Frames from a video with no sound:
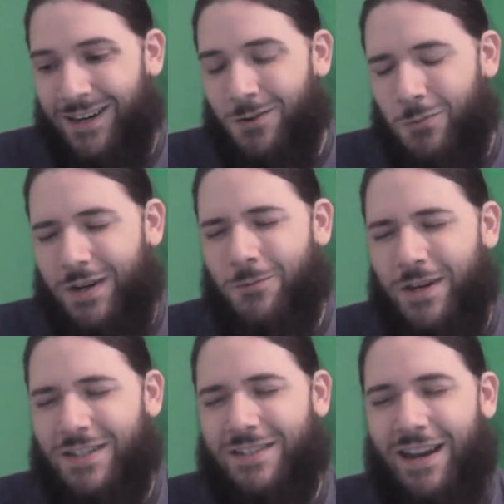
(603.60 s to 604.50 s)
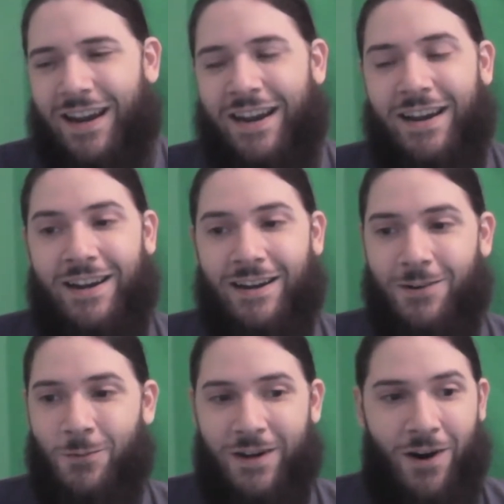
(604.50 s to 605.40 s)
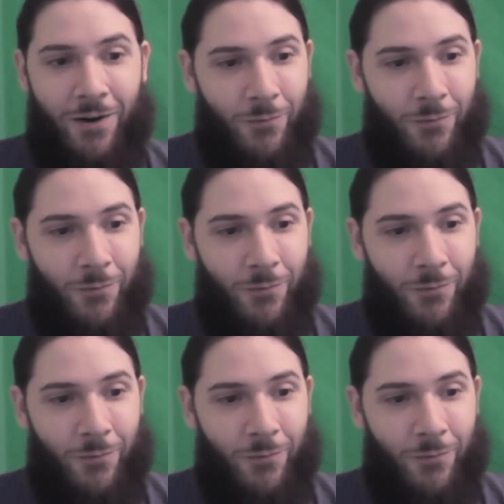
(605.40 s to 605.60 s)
we say we are,